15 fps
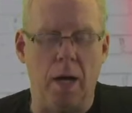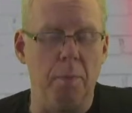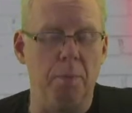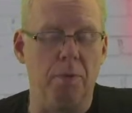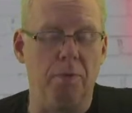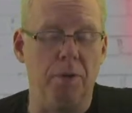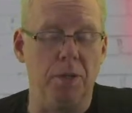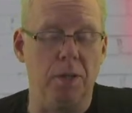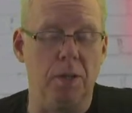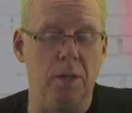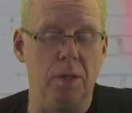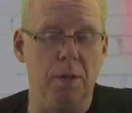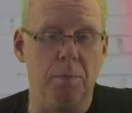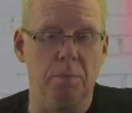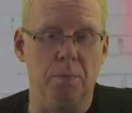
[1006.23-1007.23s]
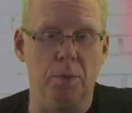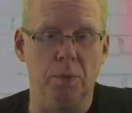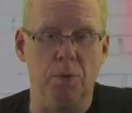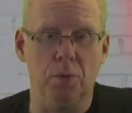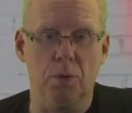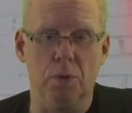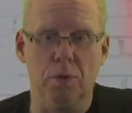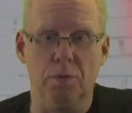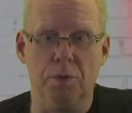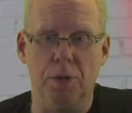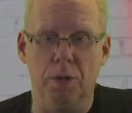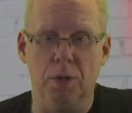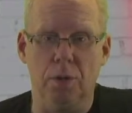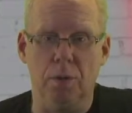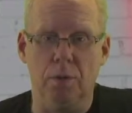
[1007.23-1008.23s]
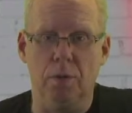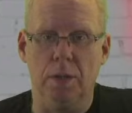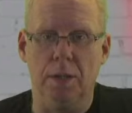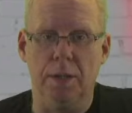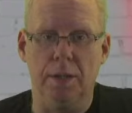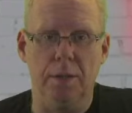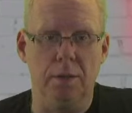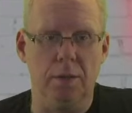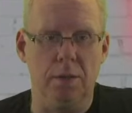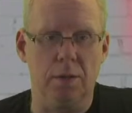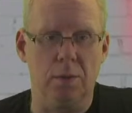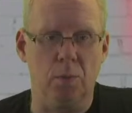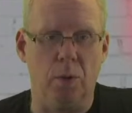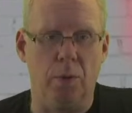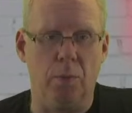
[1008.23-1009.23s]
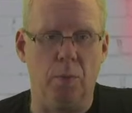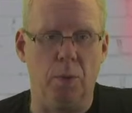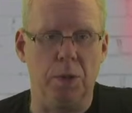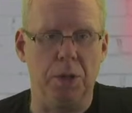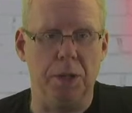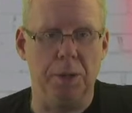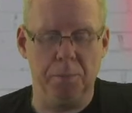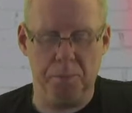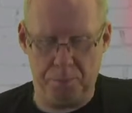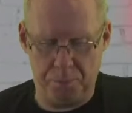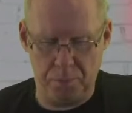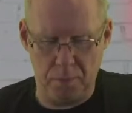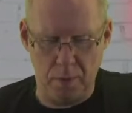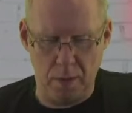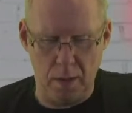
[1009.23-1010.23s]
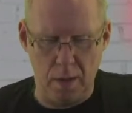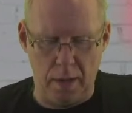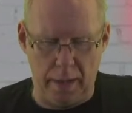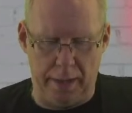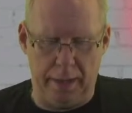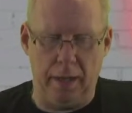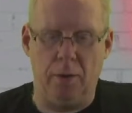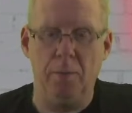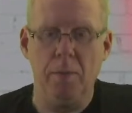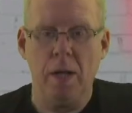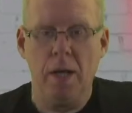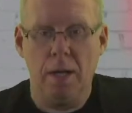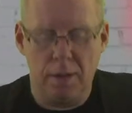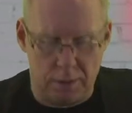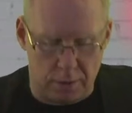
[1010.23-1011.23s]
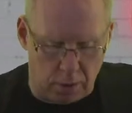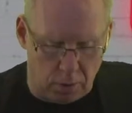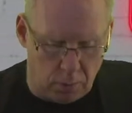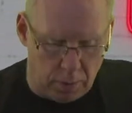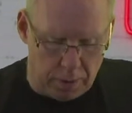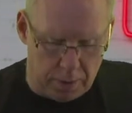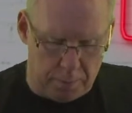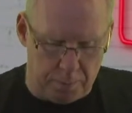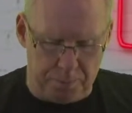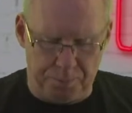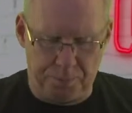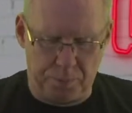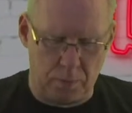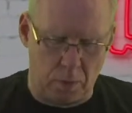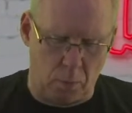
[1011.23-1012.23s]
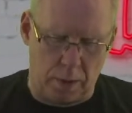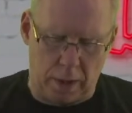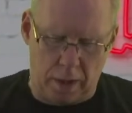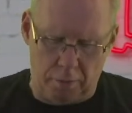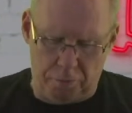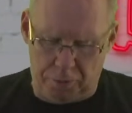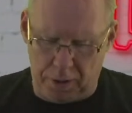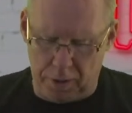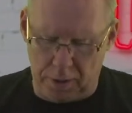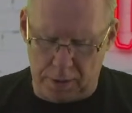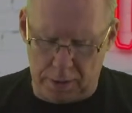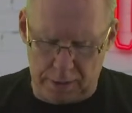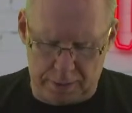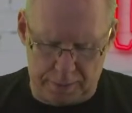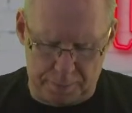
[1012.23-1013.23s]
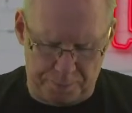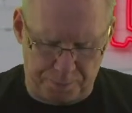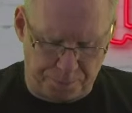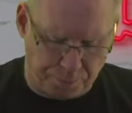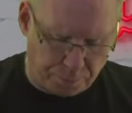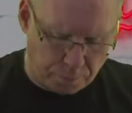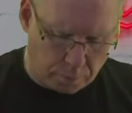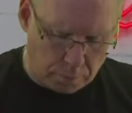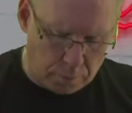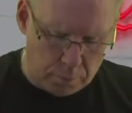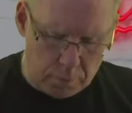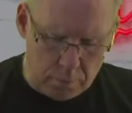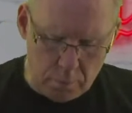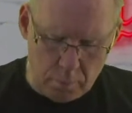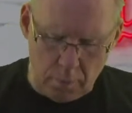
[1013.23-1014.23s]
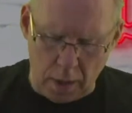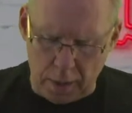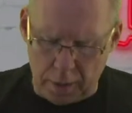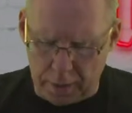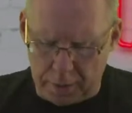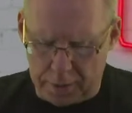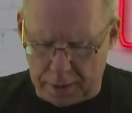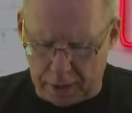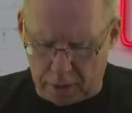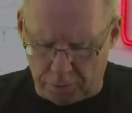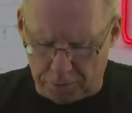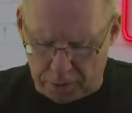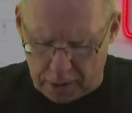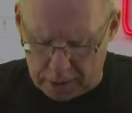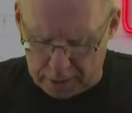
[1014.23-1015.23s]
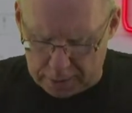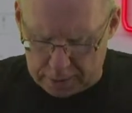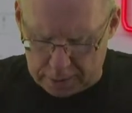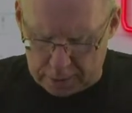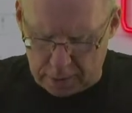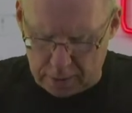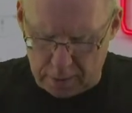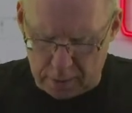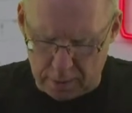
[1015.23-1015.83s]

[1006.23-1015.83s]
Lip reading: professionally produced video, and it's worth watching. Anyhow, so what I have here is a deck of cards,